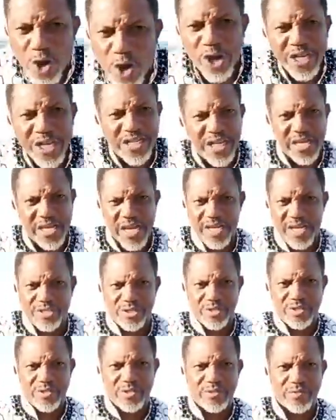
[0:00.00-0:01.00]
in no
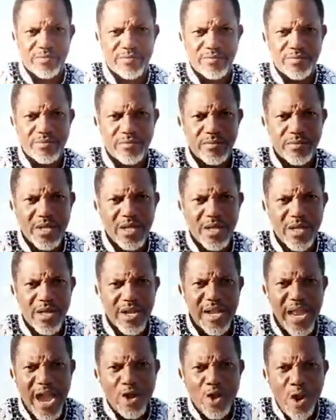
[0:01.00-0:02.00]
indication.
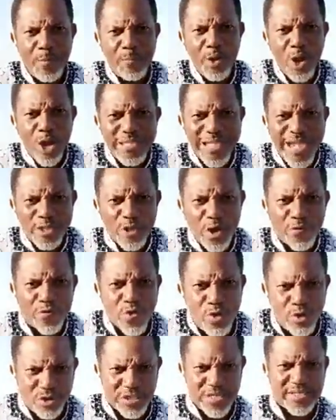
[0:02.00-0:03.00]
Let not blow it out
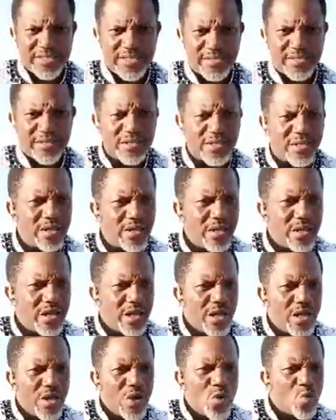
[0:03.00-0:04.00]
of context.
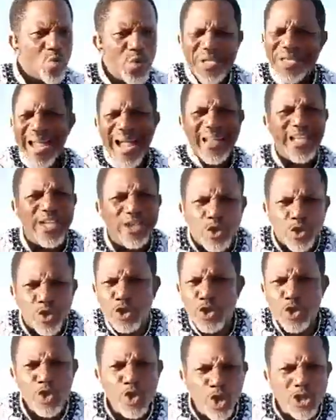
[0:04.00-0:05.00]
Without the
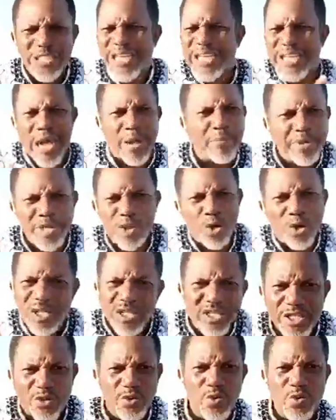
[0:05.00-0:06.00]
truth, nothing can be
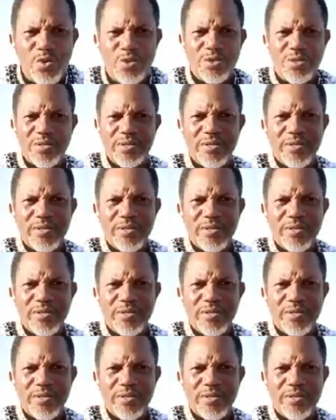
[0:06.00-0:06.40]
done in this world.